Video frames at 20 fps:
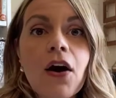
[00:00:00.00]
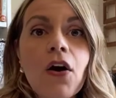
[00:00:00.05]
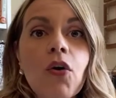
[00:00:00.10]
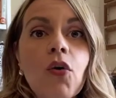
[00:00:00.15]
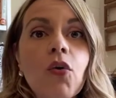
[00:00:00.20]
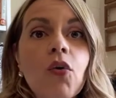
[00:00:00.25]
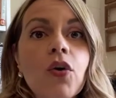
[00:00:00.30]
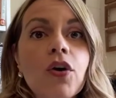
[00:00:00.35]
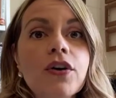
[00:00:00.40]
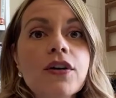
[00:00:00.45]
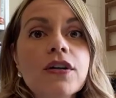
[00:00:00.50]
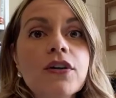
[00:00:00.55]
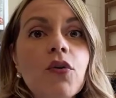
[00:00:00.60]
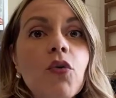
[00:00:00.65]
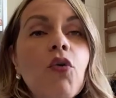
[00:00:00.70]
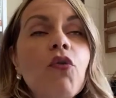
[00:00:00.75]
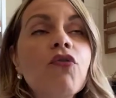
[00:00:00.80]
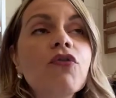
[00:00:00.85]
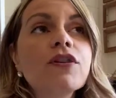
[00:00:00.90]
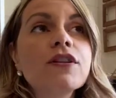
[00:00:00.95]
or
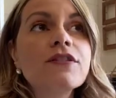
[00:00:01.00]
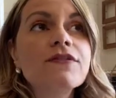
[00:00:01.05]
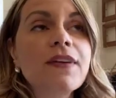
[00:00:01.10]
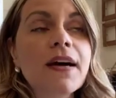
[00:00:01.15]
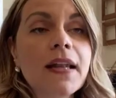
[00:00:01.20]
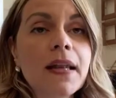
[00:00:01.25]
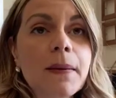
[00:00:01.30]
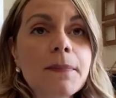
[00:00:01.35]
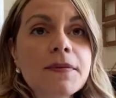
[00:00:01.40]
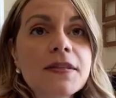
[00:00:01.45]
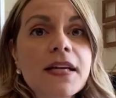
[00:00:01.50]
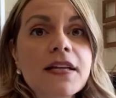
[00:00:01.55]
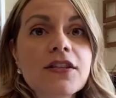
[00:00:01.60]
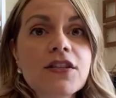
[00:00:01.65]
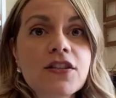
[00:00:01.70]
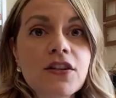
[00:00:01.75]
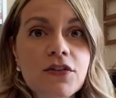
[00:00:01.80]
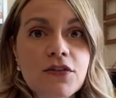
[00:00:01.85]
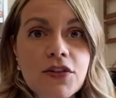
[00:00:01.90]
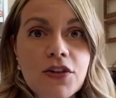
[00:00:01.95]
overdevelops and
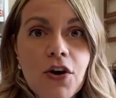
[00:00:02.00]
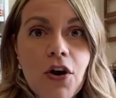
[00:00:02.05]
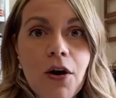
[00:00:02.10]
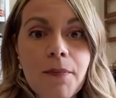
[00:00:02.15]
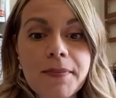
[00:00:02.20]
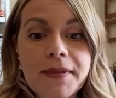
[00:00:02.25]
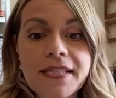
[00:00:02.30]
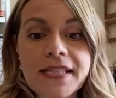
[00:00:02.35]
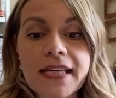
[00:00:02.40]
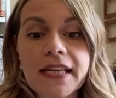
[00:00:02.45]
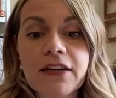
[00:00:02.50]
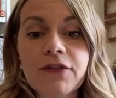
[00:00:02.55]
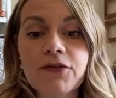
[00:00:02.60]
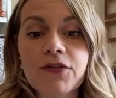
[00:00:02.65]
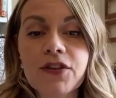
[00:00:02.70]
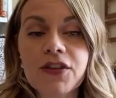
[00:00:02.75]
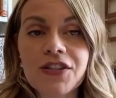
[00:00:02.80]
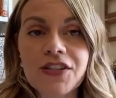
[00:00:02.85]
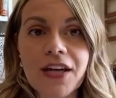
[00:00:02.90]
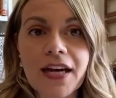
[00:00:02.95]
starts compensating for
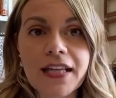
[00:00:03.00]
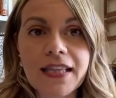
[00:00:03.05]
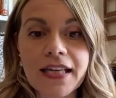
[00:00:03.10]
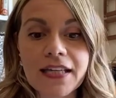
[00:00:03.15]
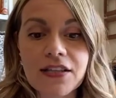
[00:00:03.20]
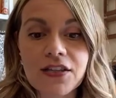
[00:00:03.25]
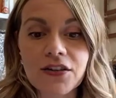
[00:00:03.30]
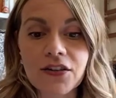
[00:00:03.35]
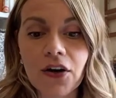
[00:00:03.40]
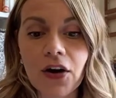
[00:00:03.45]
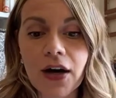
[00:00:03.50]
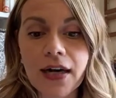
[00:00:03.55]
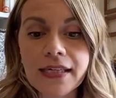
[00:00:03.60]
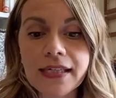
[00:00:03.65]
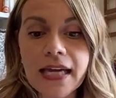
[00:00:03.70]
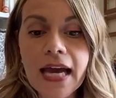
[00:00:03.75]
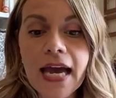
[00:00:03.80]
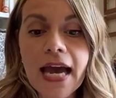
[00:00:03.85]
the side that's not.